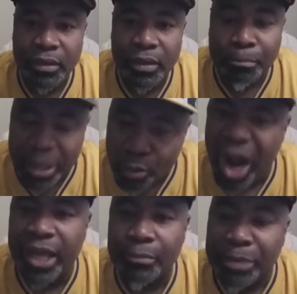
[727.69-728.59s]
Be
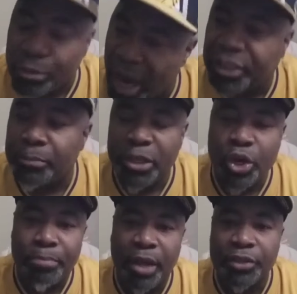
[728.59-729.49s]
right. Be righteous. Be your
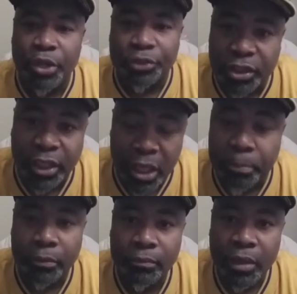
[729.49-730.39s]
brother and your sister keeper.
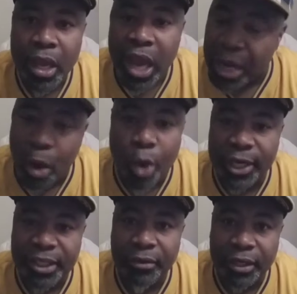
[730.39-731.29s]
And walk in
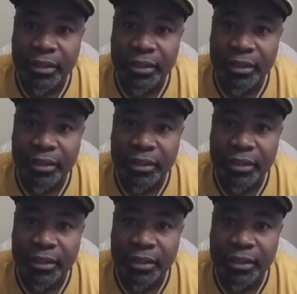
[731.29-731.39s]
integrity.